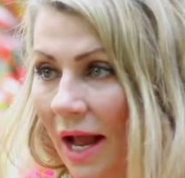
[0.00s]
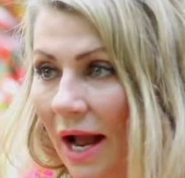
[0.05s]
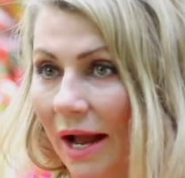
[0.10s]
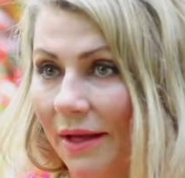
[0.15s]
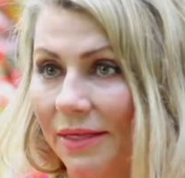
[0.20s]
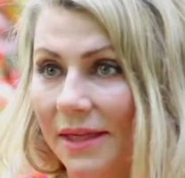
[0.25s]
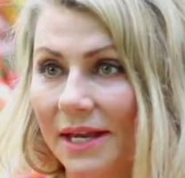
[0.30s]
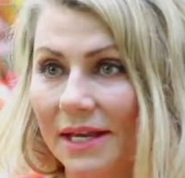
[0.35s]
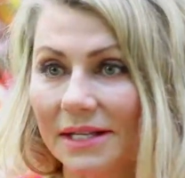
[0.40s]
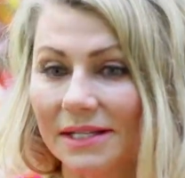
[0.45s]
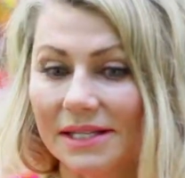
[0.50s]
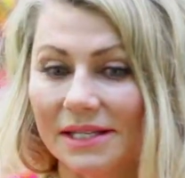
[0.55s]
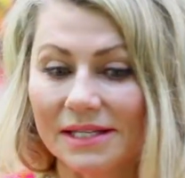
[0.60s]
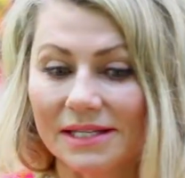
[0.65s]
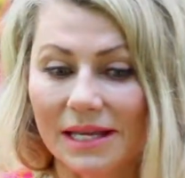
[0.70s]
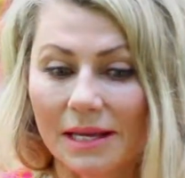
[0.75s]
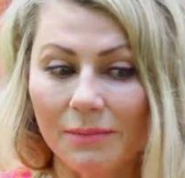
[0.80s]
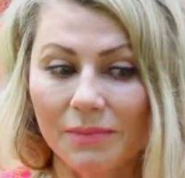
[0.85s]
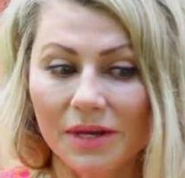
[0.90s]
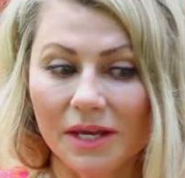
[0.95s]
I think it's the
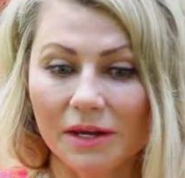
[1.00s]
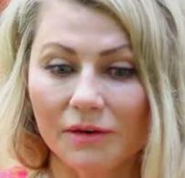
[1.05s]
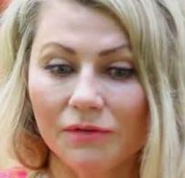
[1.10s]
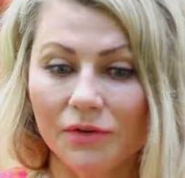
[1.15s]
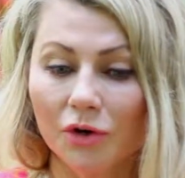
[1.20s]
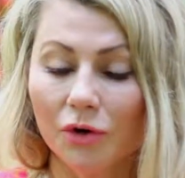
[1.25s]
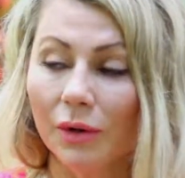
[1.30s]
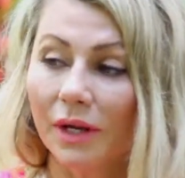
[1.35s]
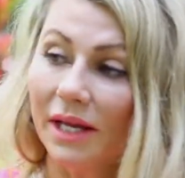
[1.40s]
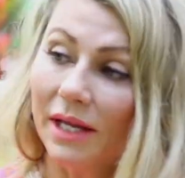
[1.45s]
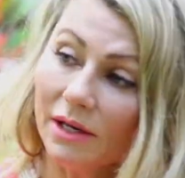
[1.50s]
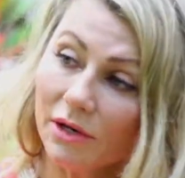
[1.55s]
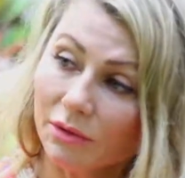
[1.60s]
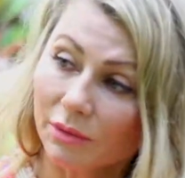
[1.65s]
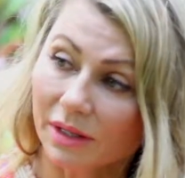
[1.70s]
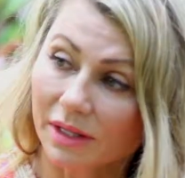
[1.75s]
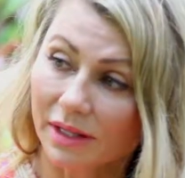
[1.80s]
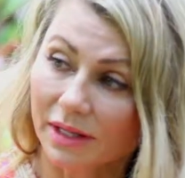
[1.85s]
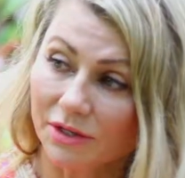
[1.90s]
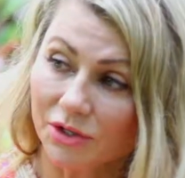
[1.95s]
same thing if you're in a
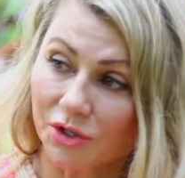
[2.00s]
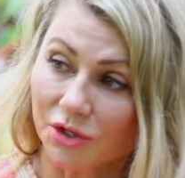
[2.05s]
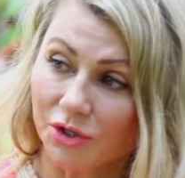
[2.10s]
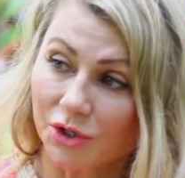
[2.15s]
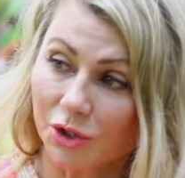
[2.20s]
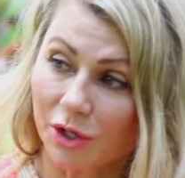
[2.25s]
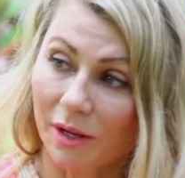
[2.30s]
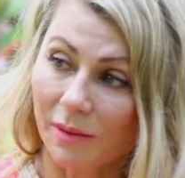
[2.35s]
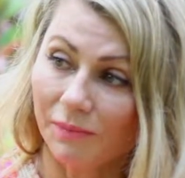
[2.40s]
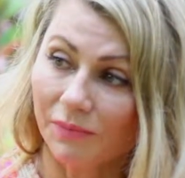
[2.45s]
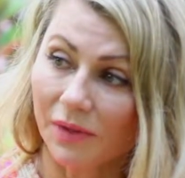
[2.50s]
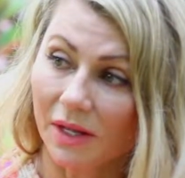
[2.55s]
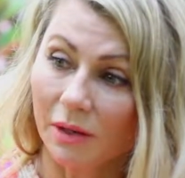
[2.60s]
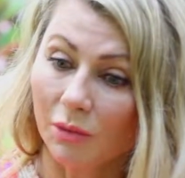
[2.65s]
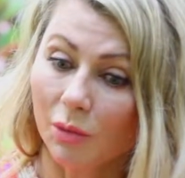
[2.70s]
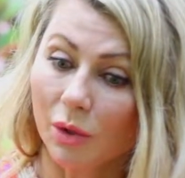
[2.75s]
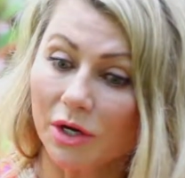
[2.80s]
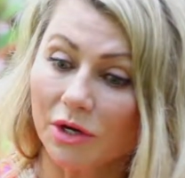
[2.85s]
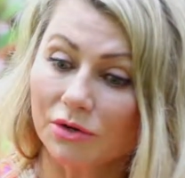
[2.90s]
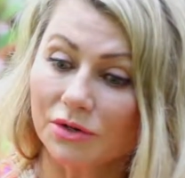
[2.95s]
relationship
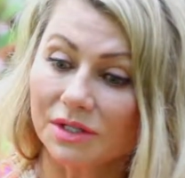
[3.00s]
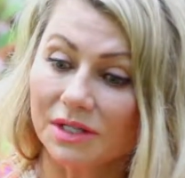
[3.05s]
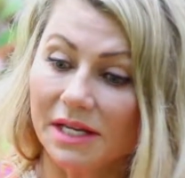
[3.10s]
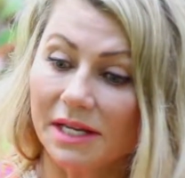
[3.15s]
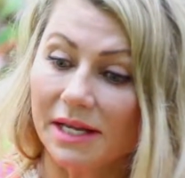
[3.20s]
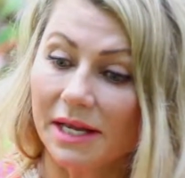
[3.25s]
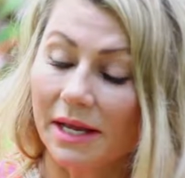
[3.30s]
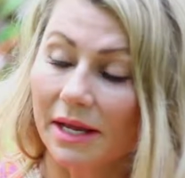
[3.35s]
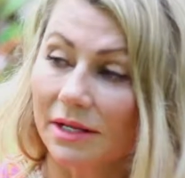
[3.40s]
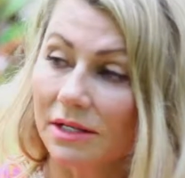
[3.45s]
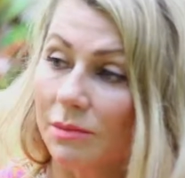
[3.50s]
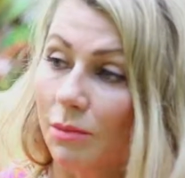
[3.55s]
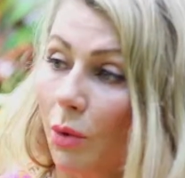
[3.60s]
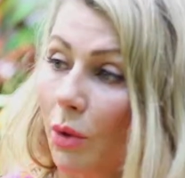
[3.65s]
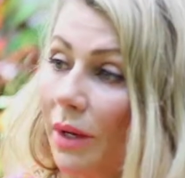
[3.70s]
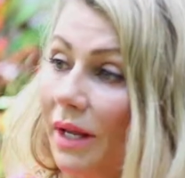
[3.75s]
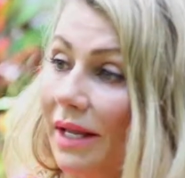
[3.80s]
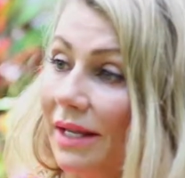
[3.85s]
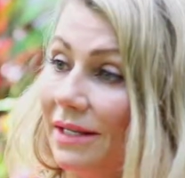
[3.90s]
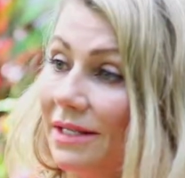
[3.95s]
and what you're seeking is
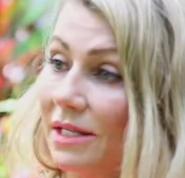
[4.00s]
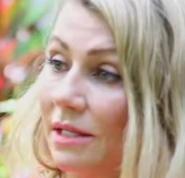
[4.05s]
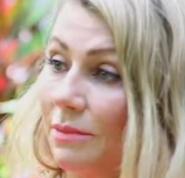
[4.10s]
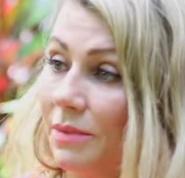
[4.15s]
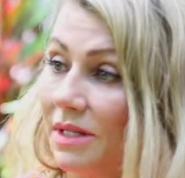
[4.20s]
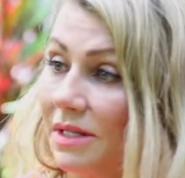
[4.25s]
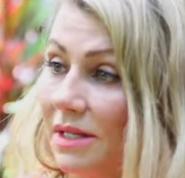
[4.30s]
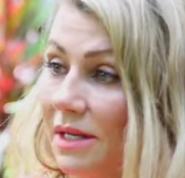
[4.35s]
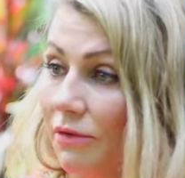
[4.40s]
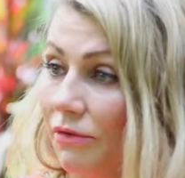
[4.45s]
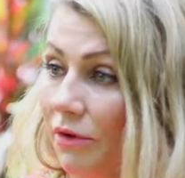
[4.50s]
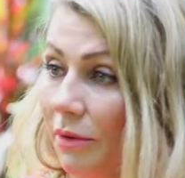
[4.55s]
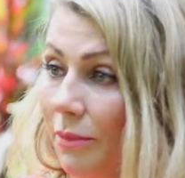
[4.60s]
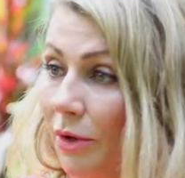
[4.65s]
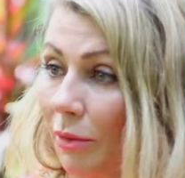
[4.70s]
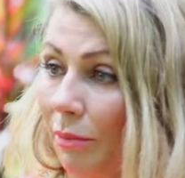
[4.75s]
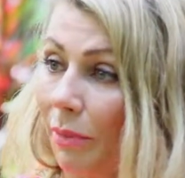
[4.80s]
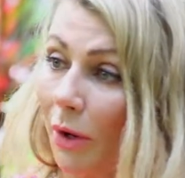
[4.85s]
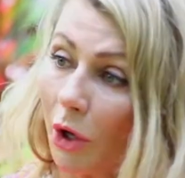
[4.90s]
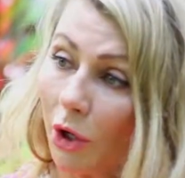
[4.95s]
more intimacy from
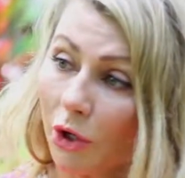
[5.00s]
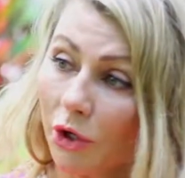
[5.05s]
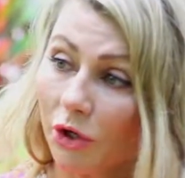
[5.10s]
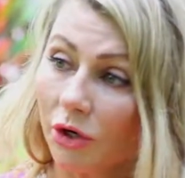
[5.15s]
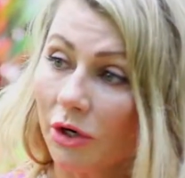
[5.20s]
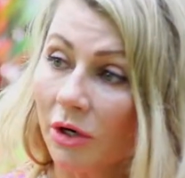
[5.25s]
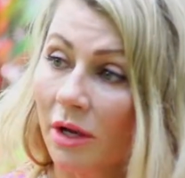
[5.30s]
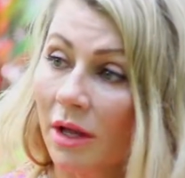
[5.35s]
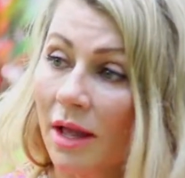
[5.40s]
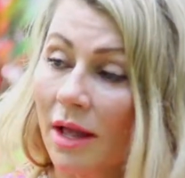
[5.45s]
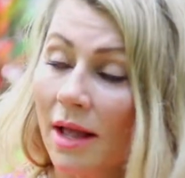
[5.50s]
your partner.